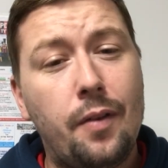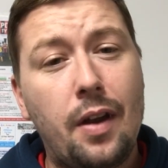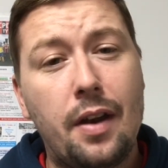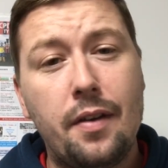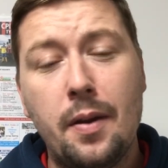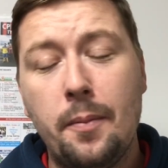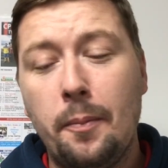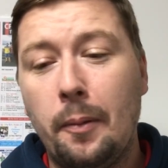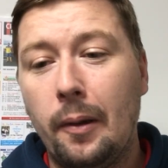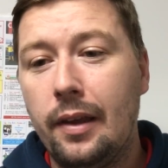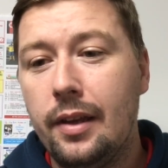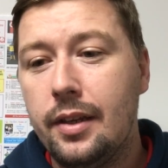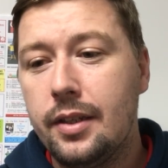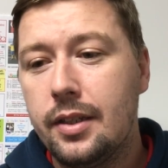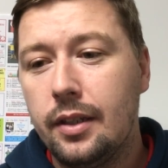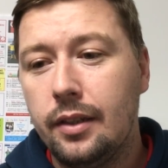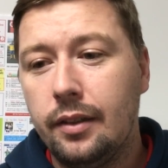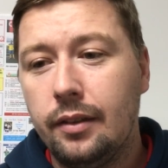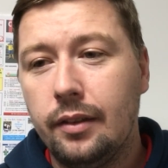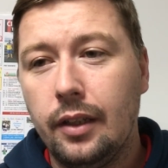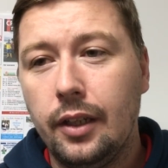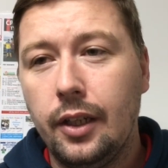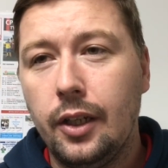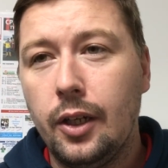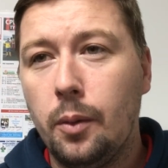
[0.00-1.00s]
Very
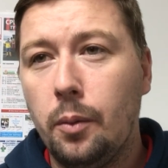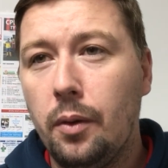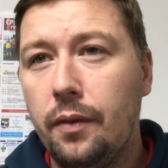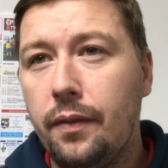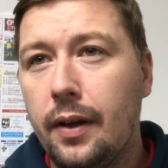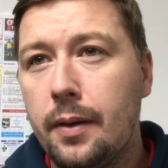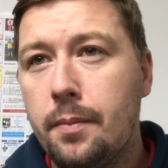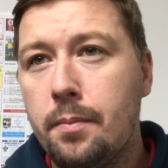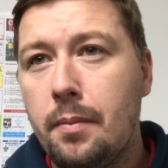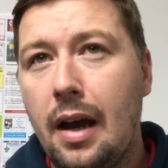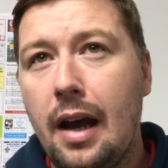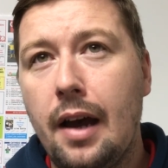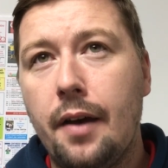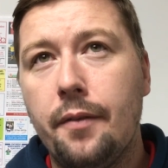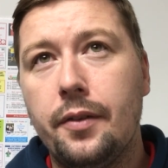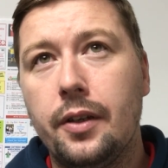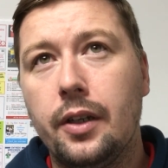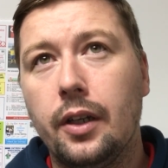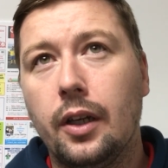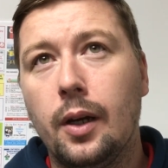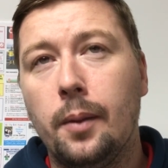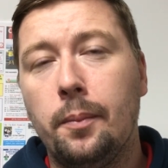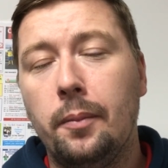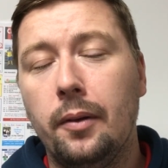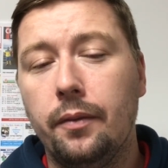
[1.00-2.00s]
pleasing. We've had Matt
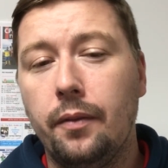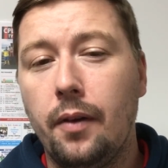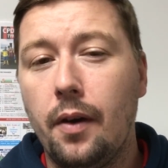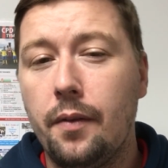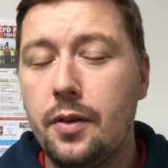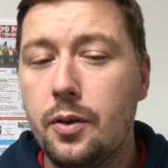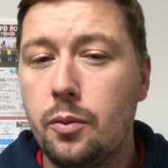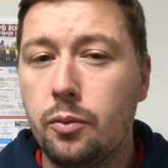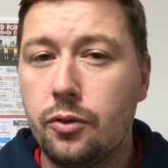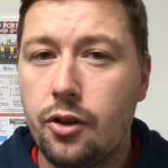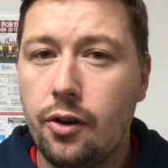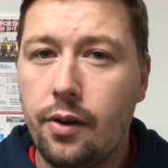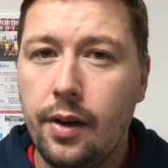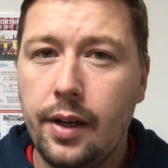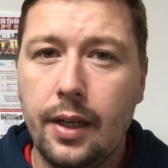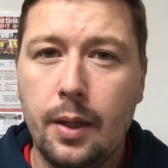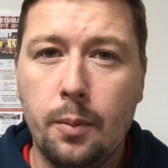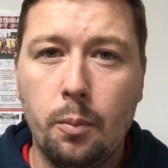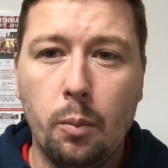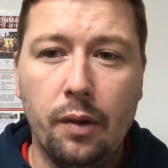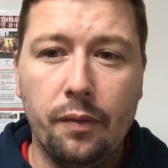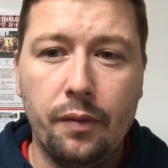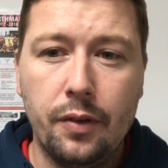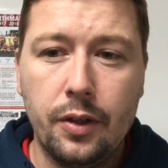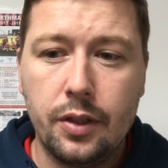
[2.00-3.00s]
and a couple of others
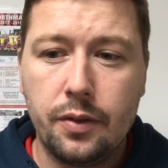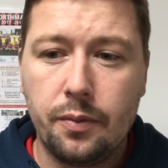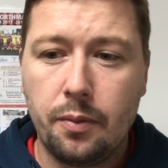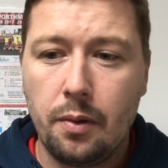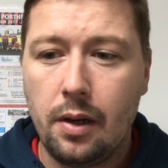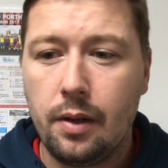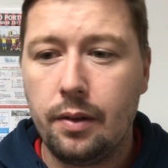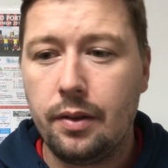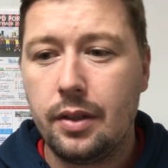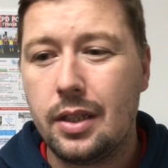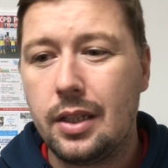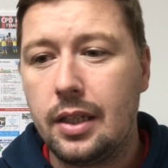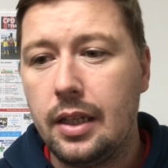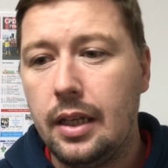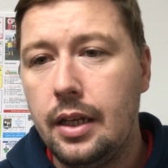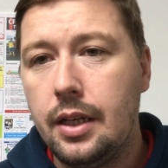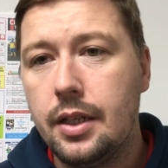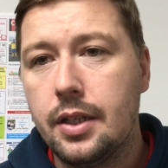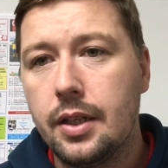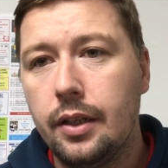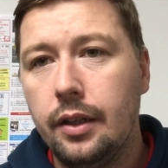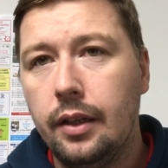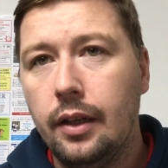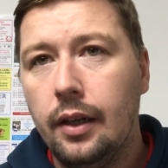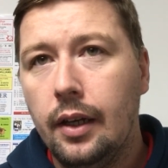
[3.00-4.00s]
training with us throughout the
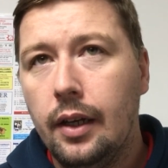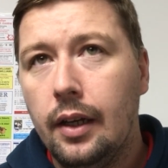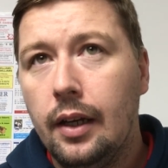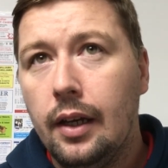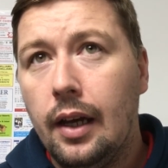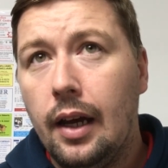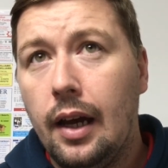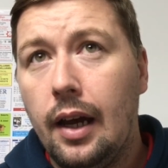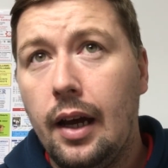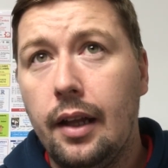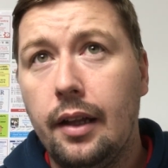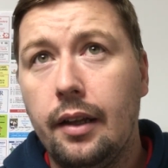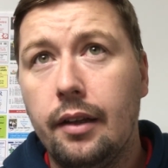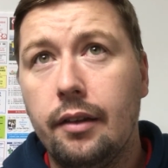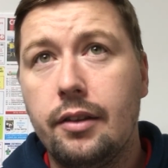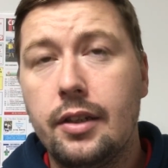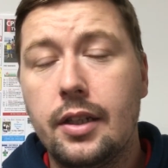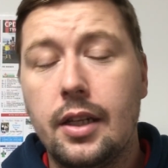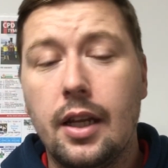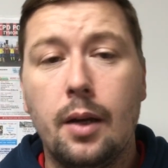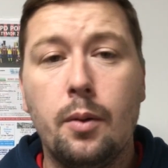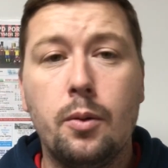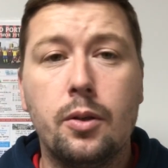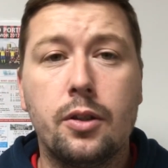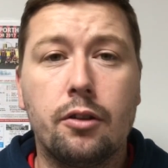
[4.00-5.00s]
season, and
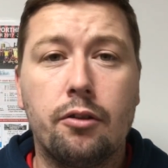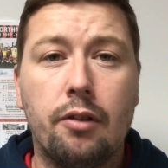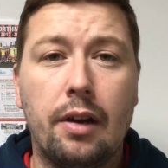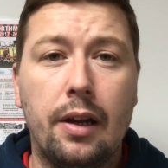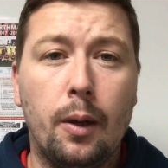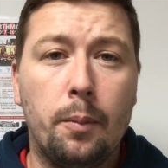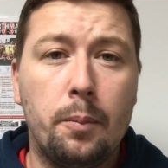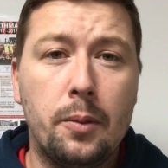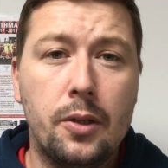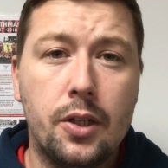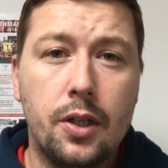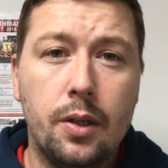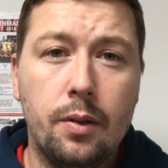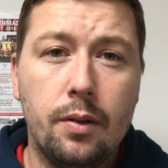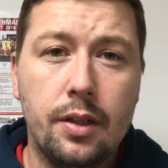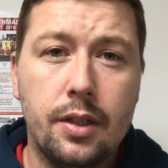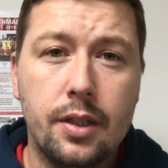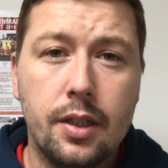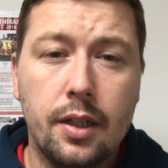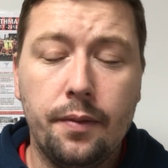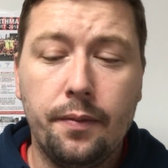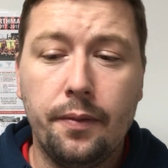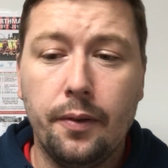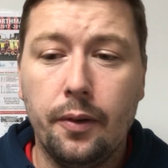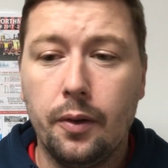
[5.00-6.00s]
today was a great
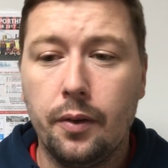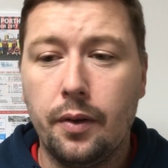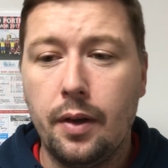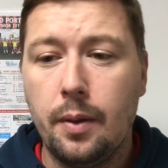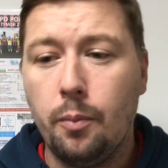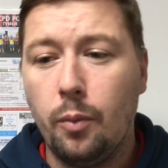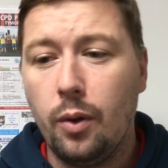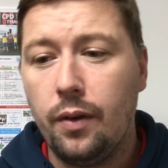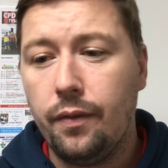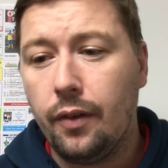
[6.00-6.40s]
opportunity for him.